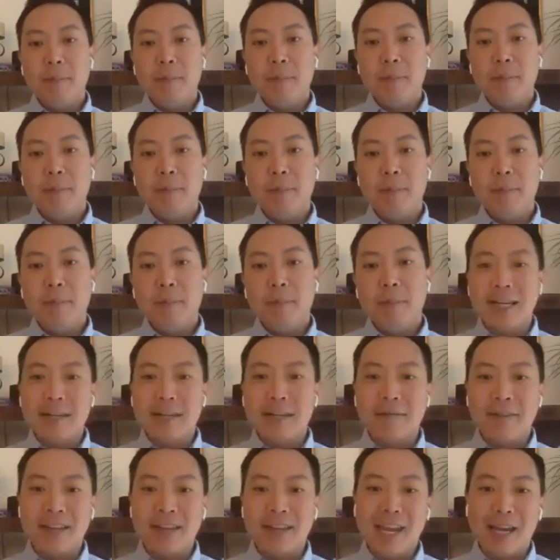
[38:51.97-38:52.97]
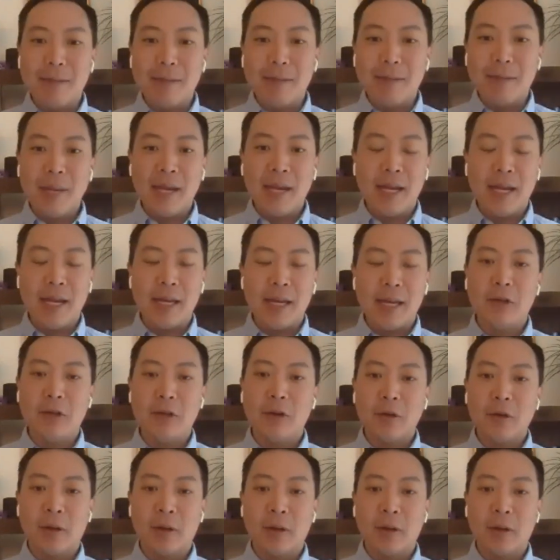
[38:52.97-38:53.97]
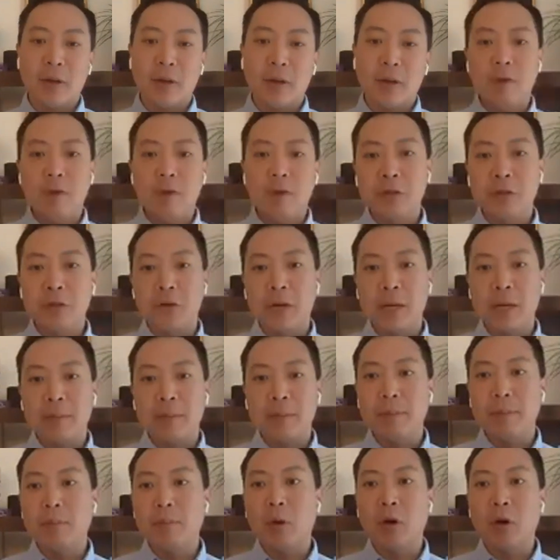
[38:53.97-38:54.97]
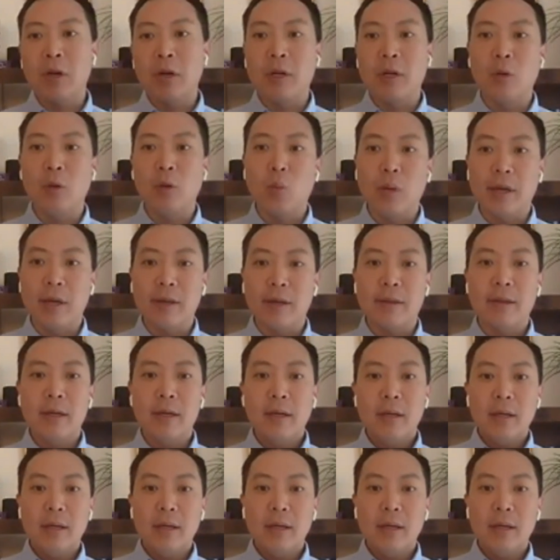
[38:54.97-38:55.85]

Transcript: Because at the end of a campaign, voters are getting bombarded with